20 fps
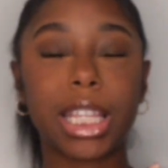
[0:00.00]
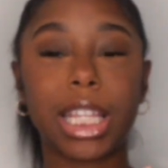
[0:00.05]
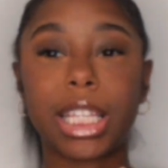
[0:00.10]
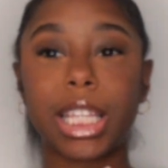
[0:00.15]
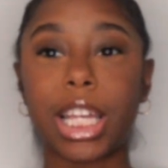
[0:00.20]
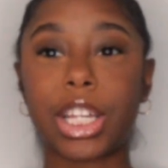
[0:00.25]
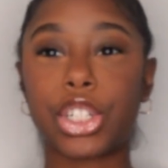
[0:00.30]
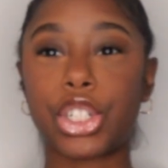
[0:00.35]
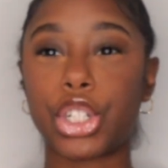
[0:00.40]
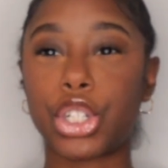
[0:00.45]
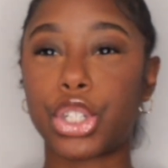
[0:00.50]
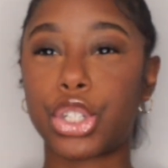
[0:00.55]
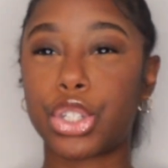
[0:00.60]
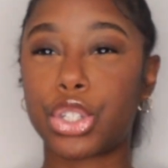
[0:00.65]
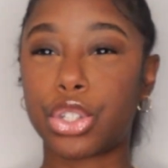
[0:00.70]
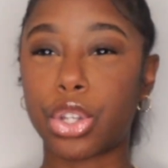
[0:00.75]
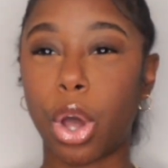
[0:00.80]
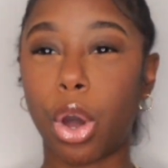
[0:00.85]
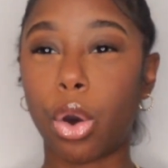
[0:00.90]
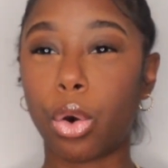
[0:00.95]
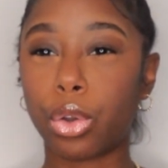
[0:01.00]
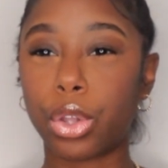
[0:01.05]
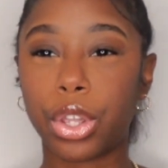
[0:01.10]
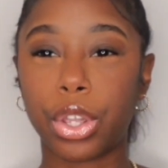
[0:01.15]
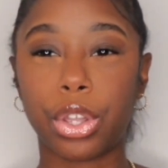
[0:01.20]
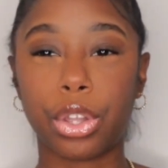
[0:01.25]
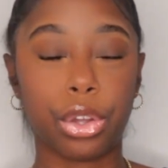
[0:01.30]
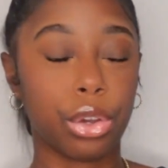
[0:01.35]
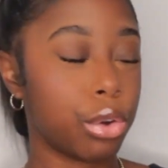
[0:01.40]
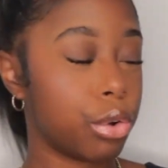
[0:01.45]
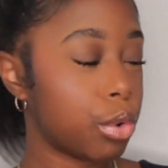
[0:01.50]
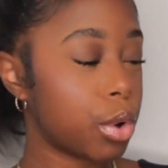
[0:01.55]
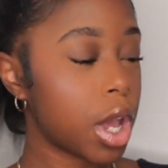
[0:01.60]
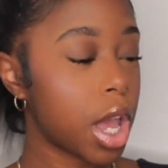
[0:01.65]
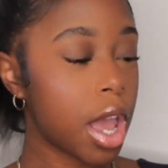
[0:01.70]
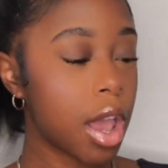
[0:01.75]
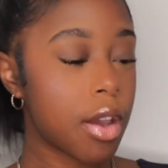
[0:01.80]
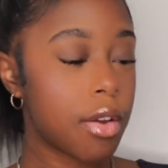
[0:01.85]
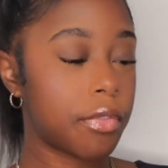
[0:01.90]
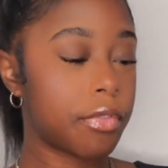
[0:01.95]
think that's just so cute.
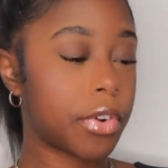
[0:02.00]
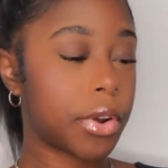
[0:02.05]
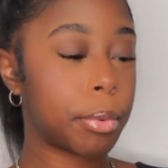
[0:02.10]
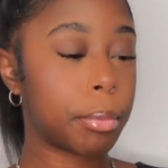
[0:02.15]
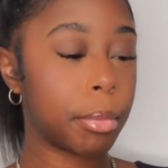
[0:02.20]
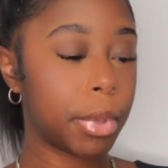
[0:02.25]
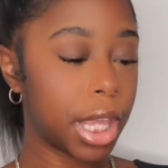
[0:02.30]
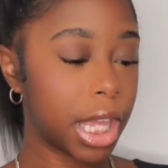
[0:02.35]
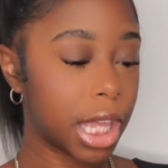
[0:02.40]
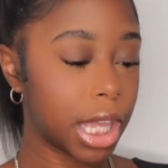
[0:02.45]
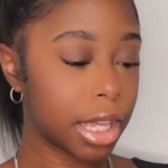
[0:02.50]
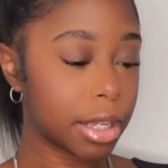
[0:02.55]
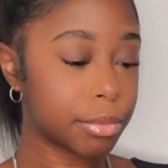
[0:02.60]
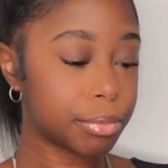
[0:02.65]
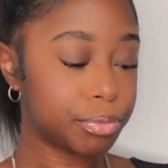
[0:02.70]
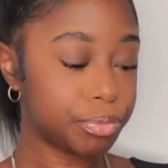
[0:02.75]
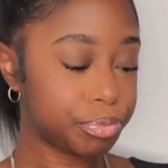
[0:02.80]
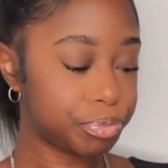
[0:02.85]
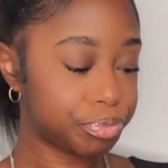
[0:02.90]
For me,